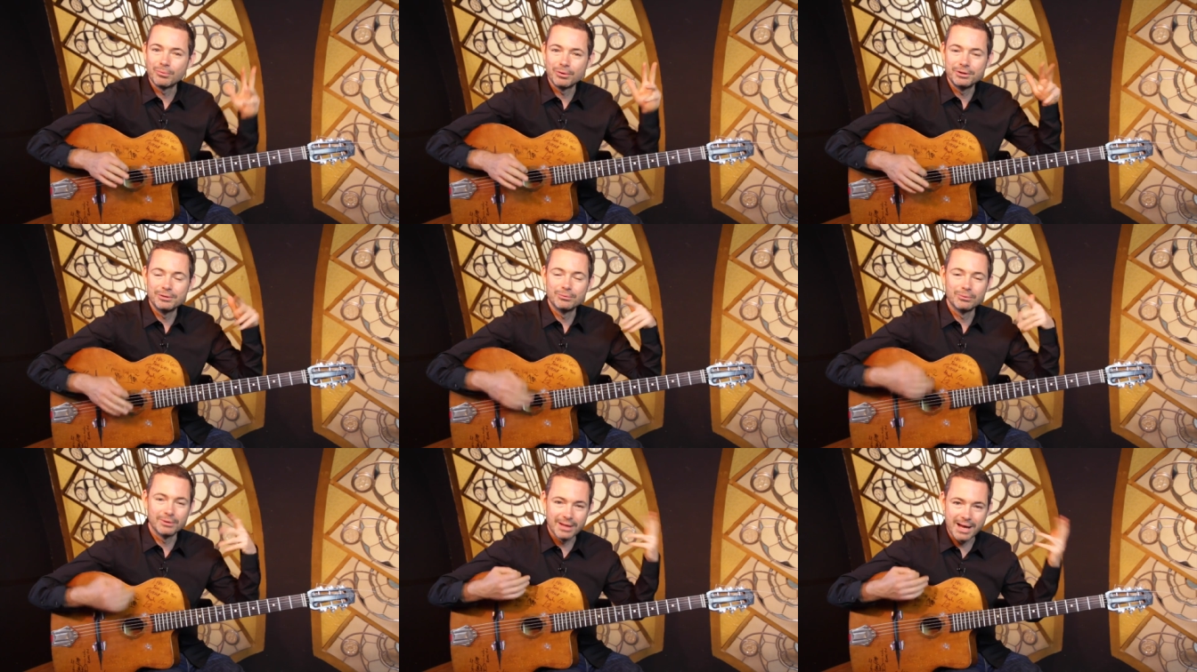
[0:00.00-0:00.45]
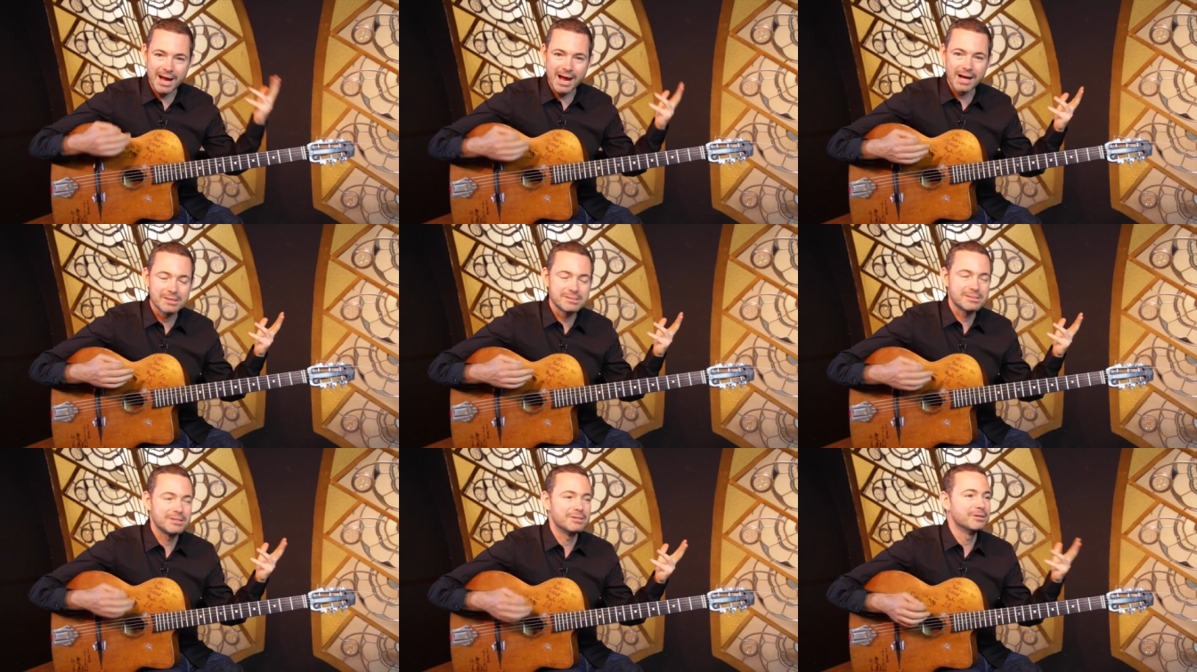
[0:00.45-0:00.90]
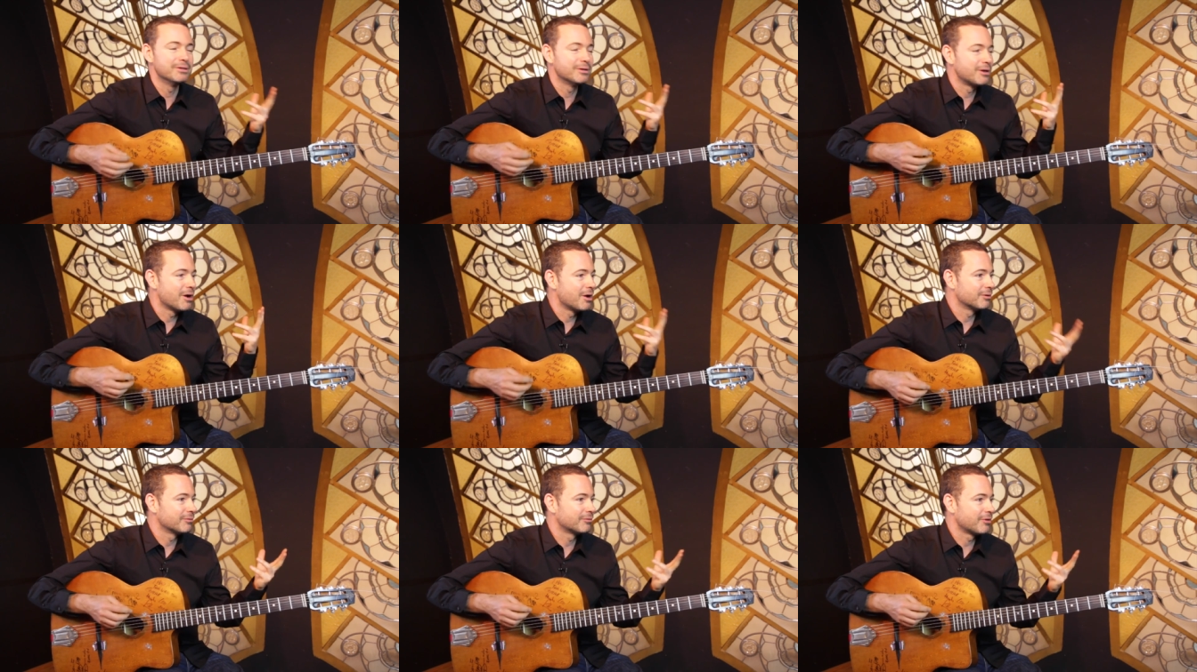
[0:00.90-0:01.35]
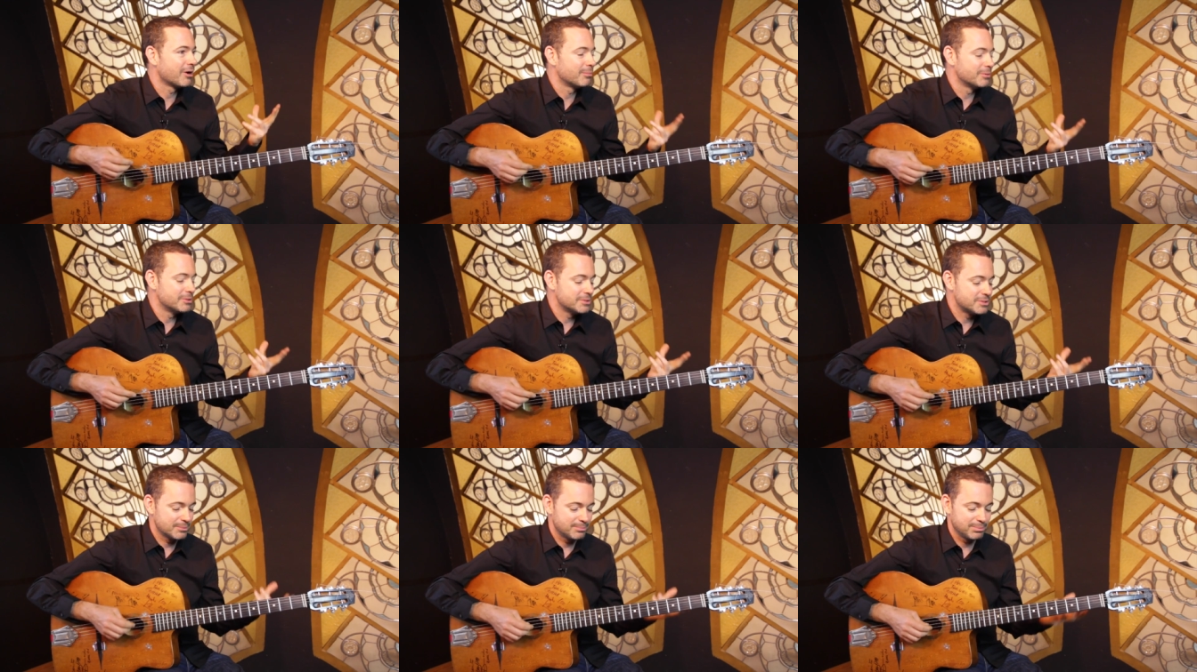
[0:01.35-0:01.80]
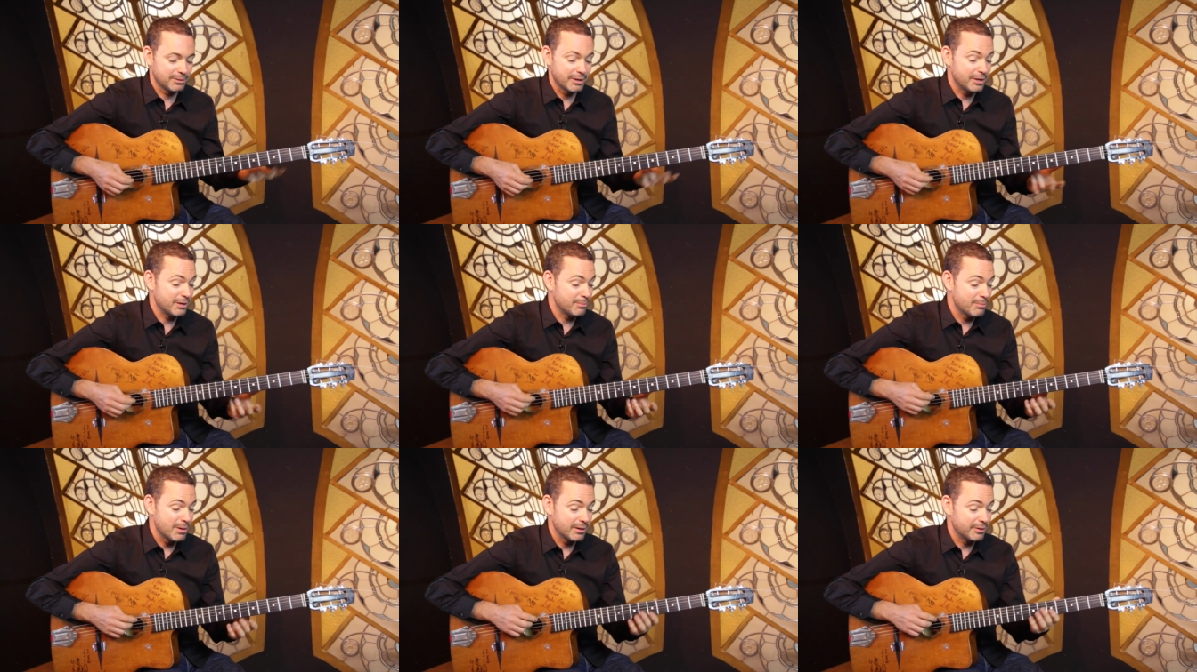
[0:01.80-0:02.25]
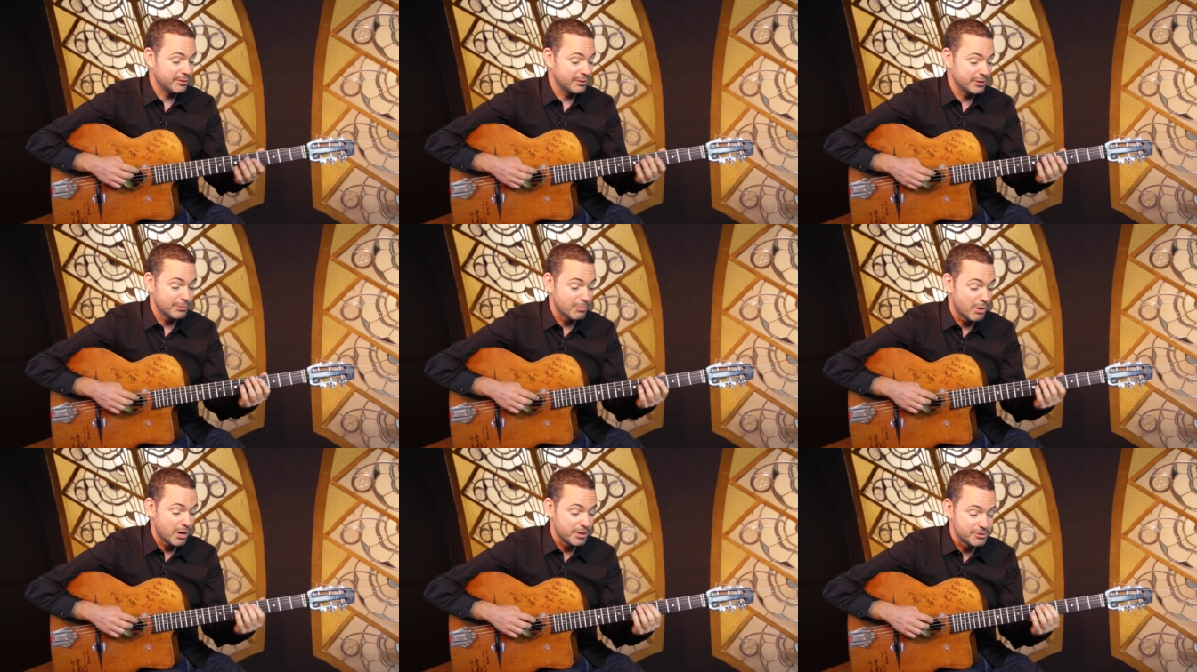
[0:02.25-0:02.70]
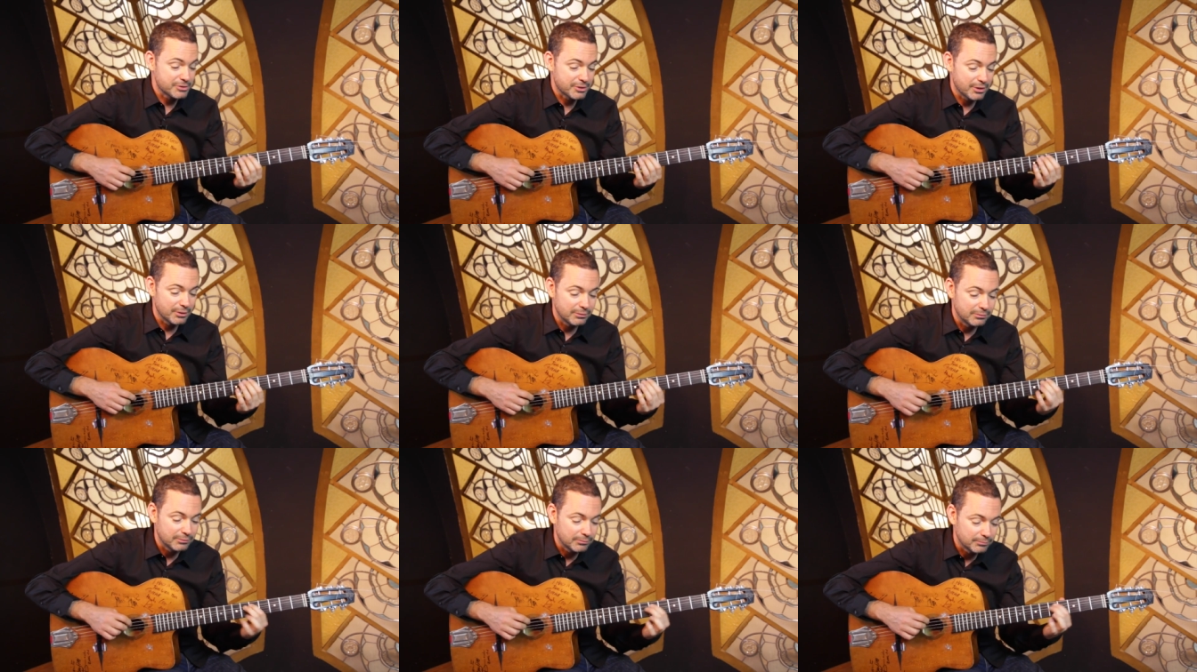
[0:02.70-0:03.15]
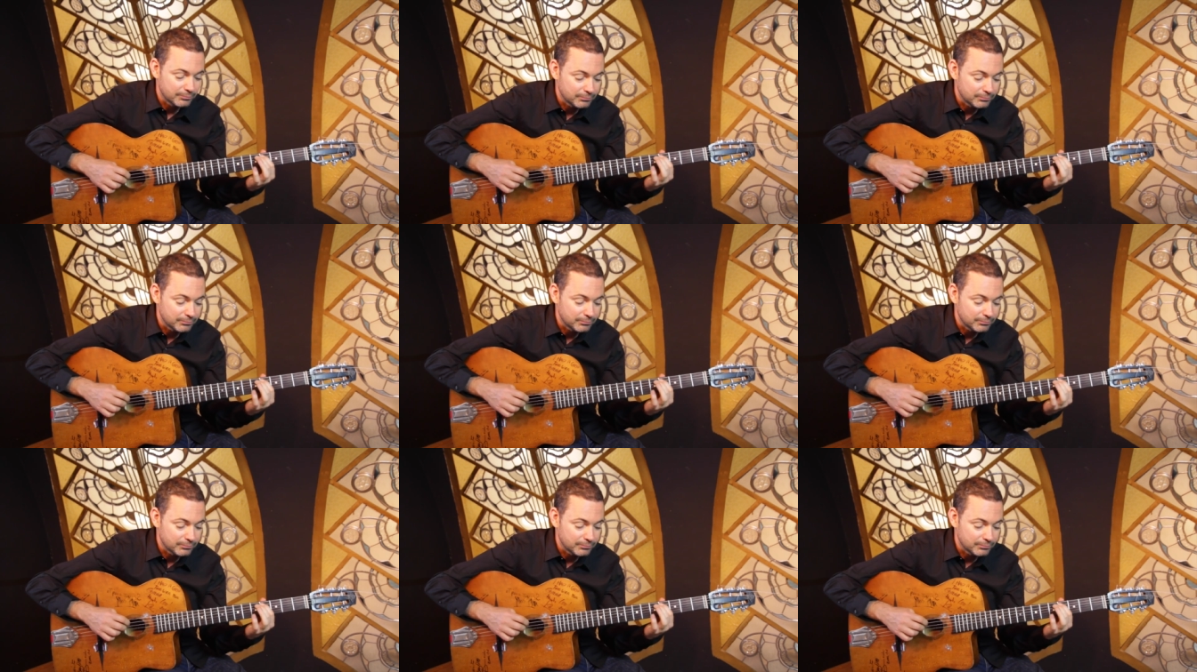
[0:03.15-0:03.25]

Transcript: when you're relaxed and you kind of come into playing the melody, you might just go.